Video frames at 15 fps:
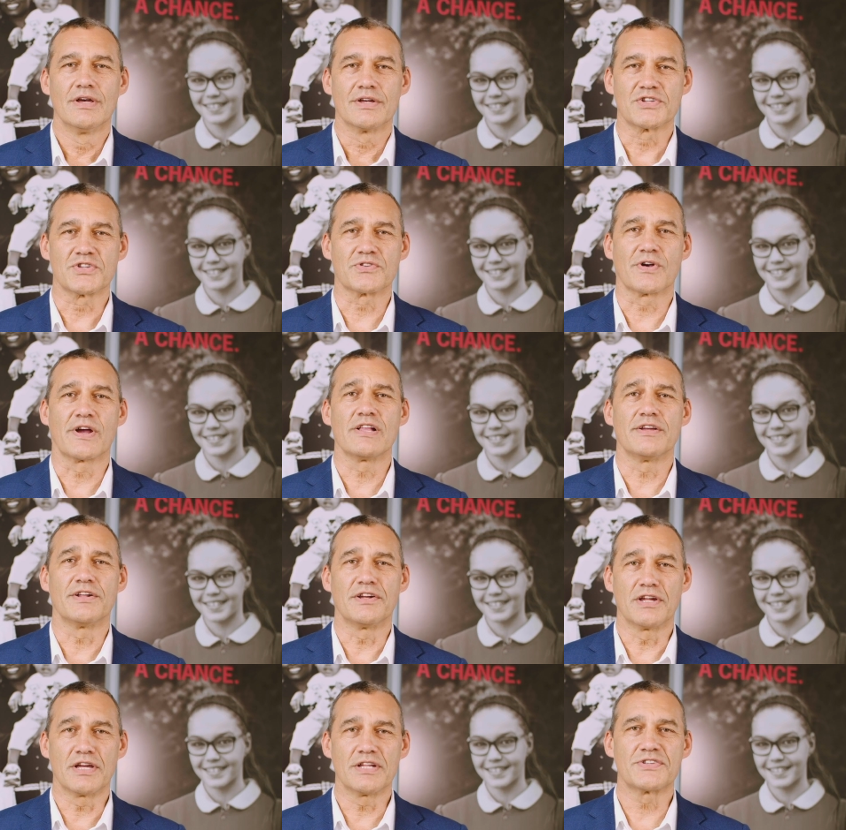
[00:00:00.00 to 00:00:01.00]

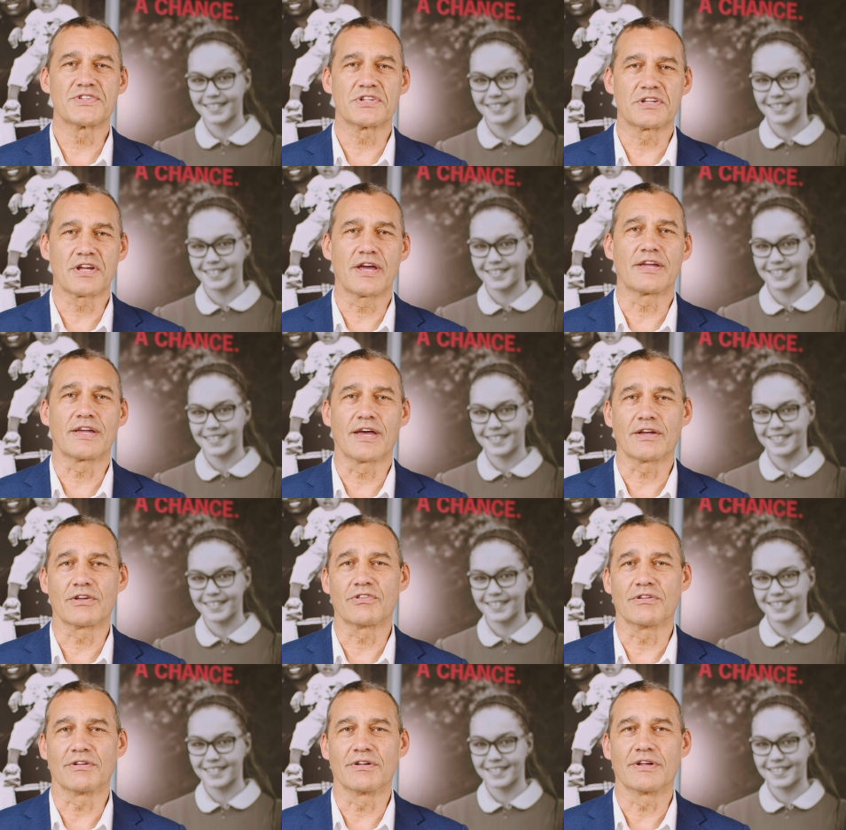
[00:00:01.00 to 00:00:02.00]
Speaker 1: Australia needs to take
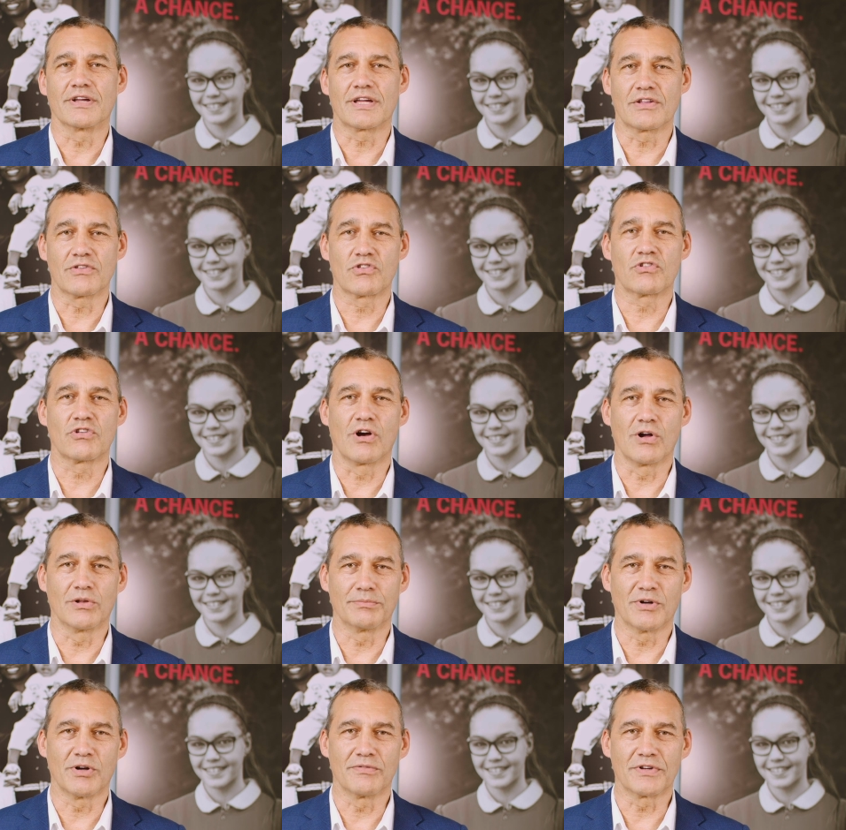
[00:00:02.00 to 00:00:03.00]
action against
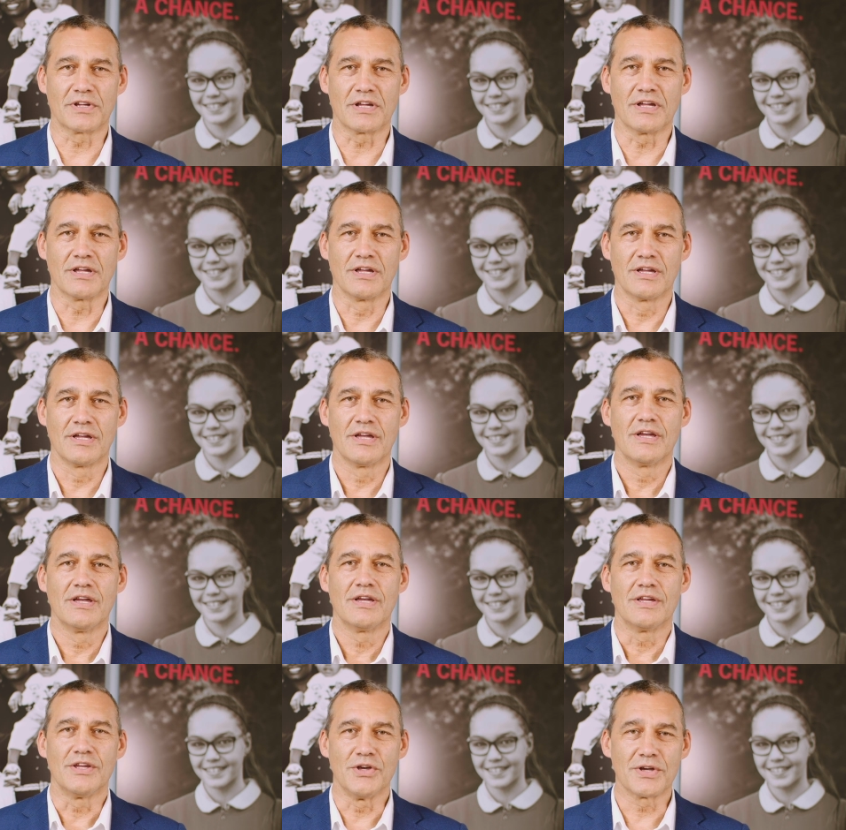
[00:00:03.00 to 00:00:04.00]
child poverty.
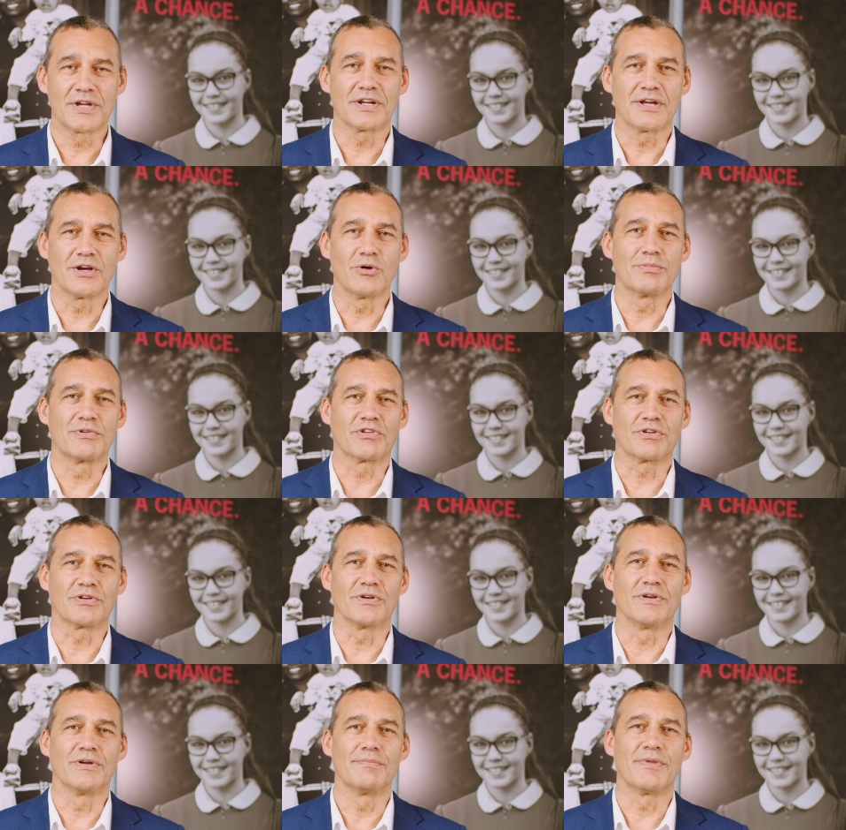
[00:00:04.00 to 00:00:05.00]
You can help
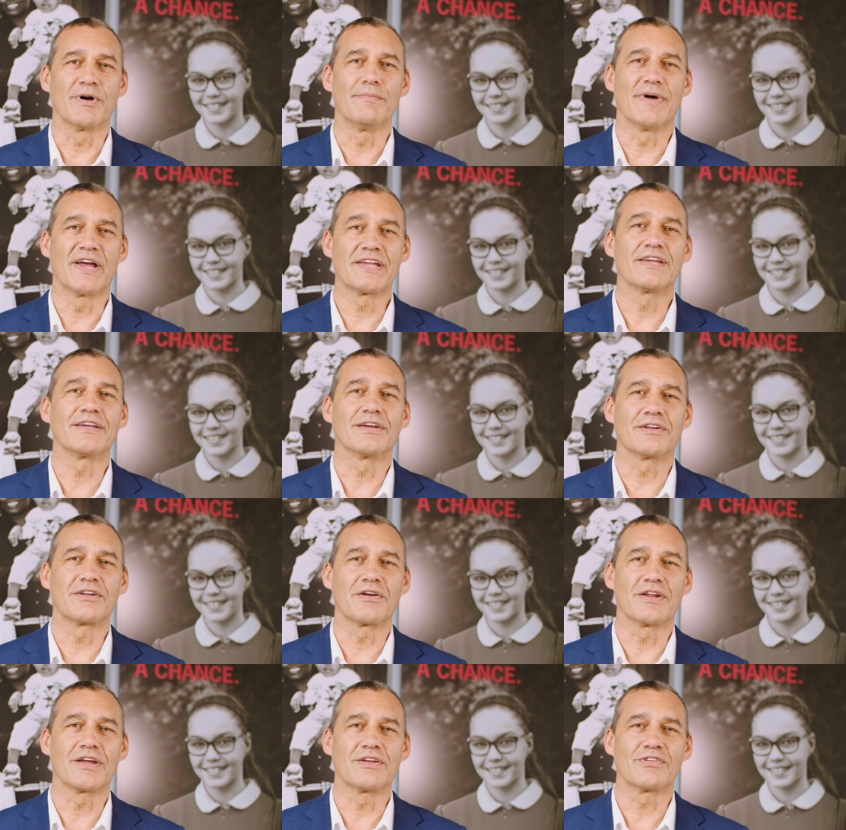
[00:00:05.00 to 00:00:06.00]
too by making a
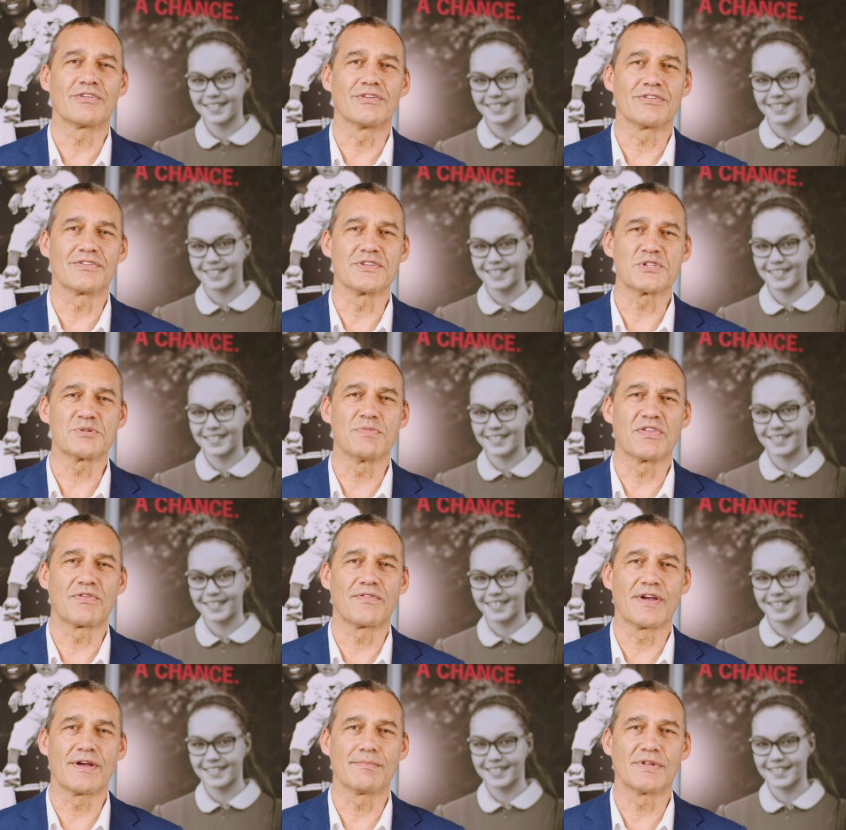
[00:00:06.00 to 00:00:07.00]
donation to the Smith
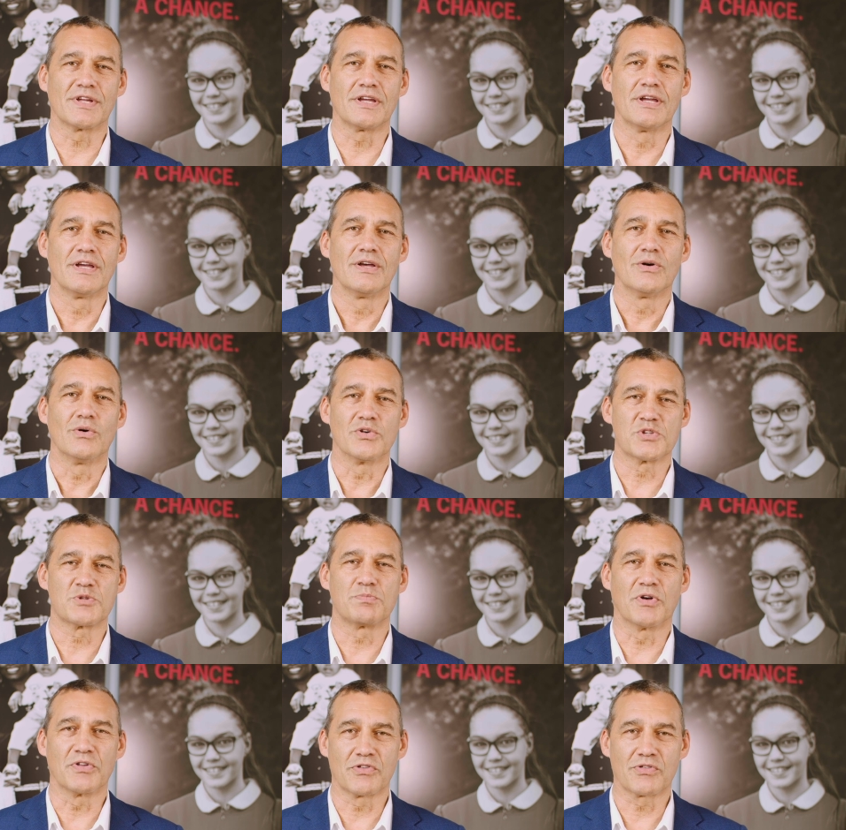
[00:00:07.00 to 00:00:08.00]
family or
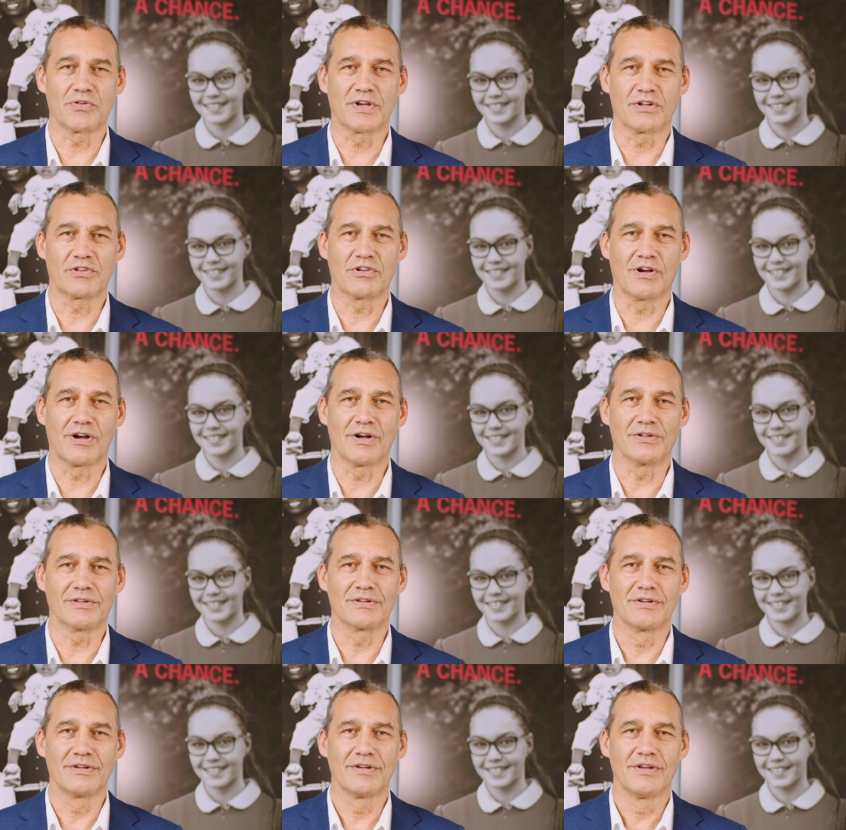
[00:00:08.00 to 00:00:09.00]
sponsoring a child.
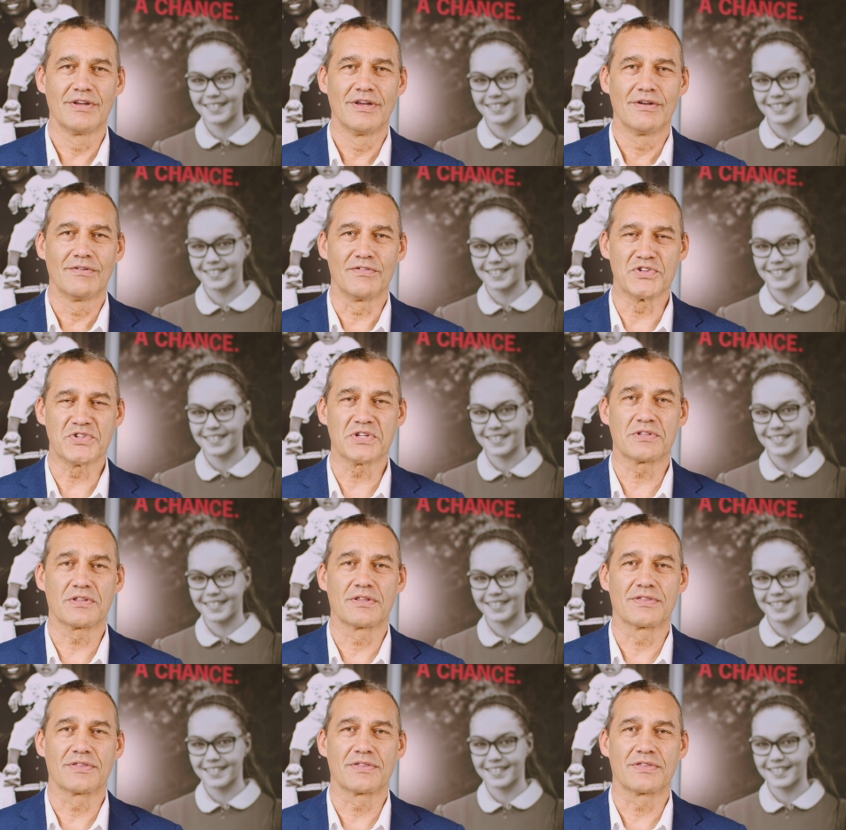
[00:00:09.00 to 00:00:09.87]
Visit